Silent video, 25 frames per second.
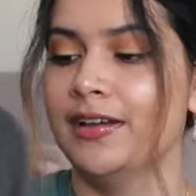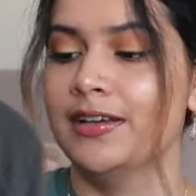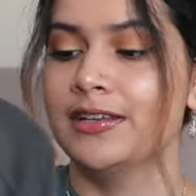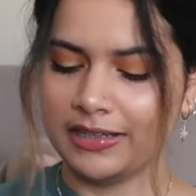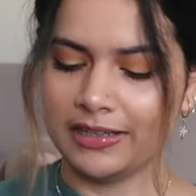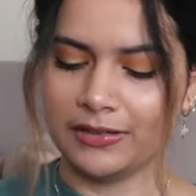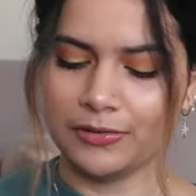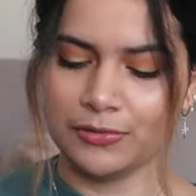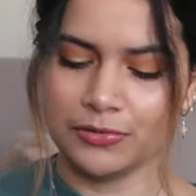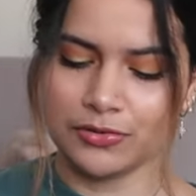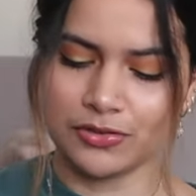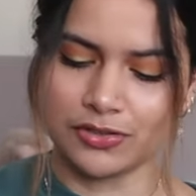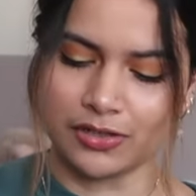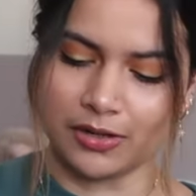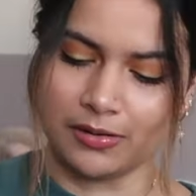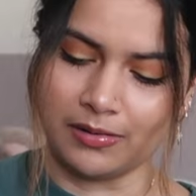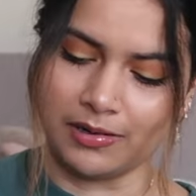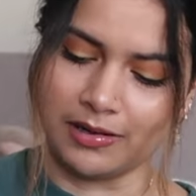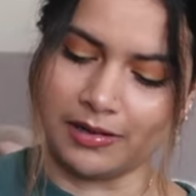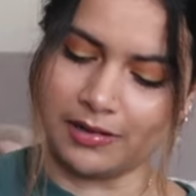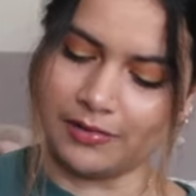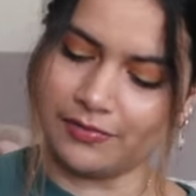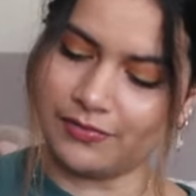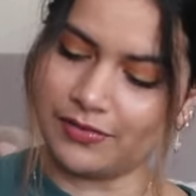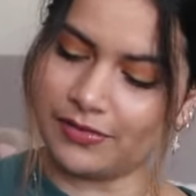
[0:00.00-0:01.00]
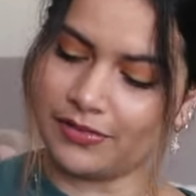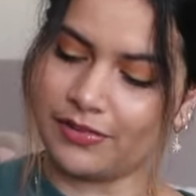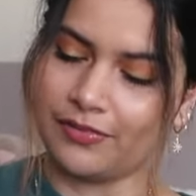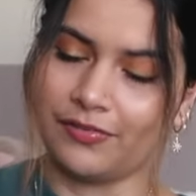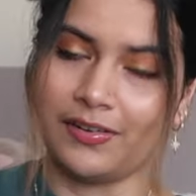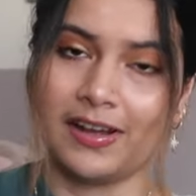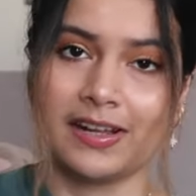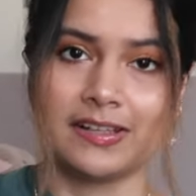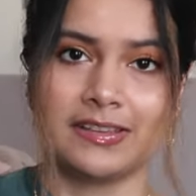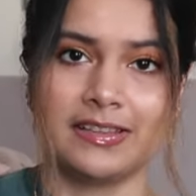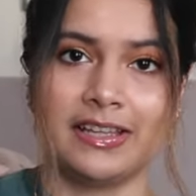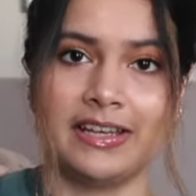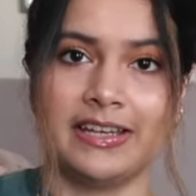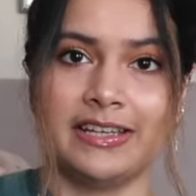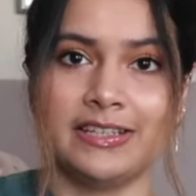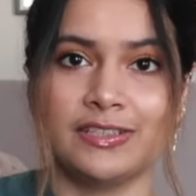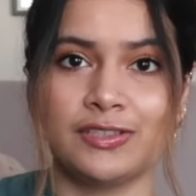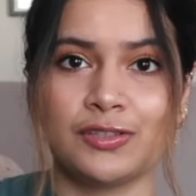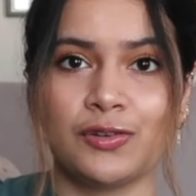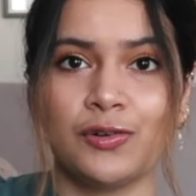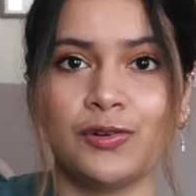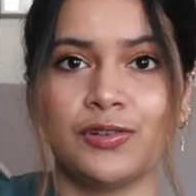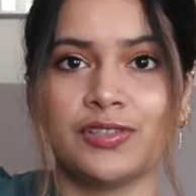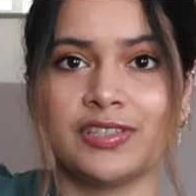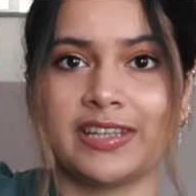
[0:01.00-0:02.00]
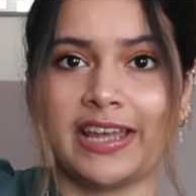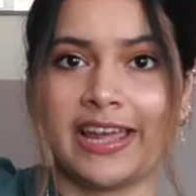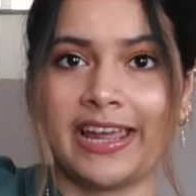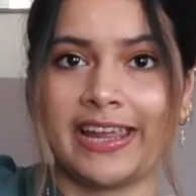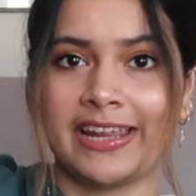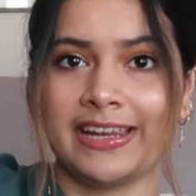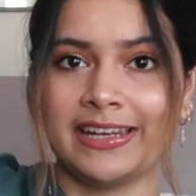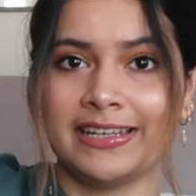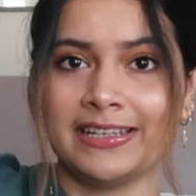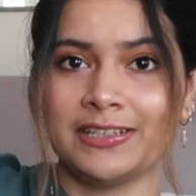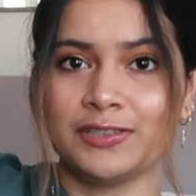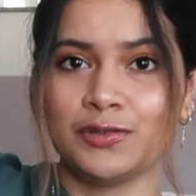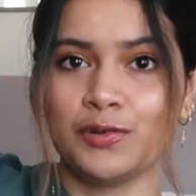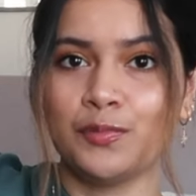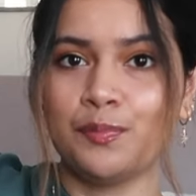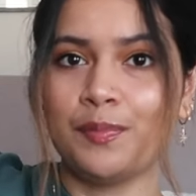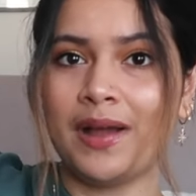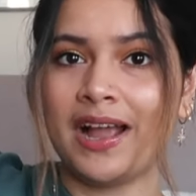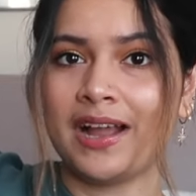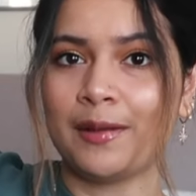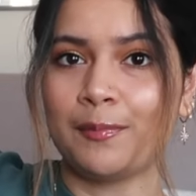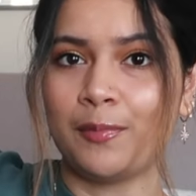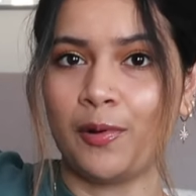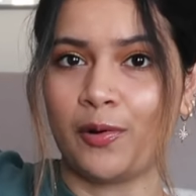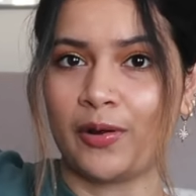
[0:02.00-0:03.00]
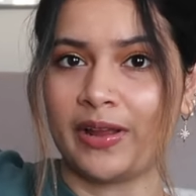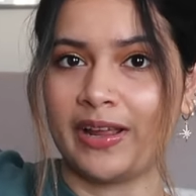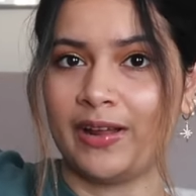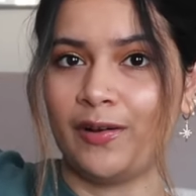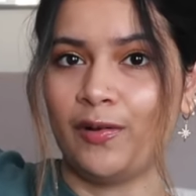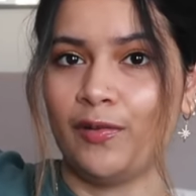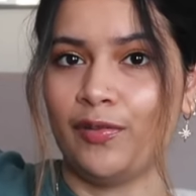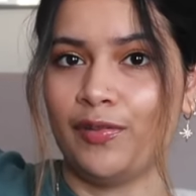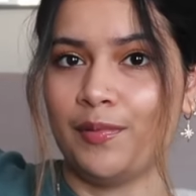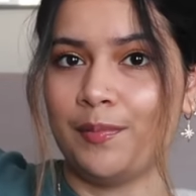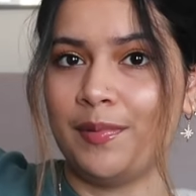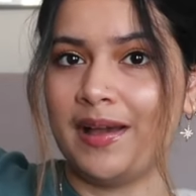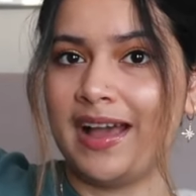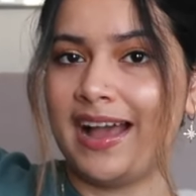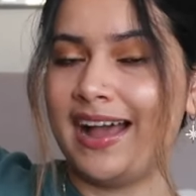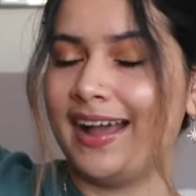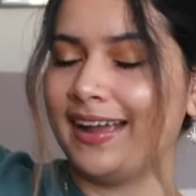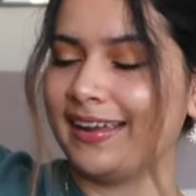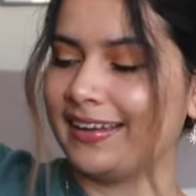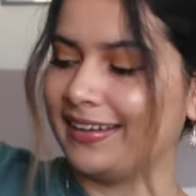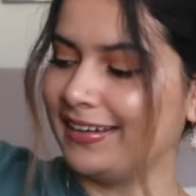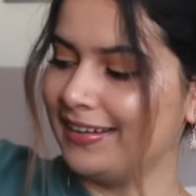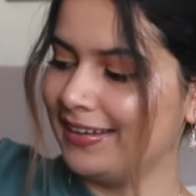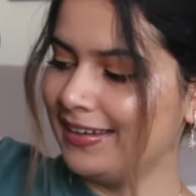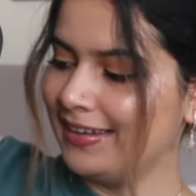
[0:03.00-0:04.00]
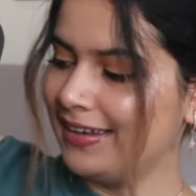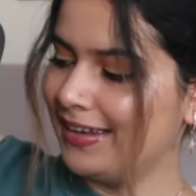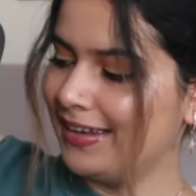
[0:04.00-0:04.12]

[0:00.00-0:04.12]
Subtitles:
I also love the fact that it's got a little back pocket on the back.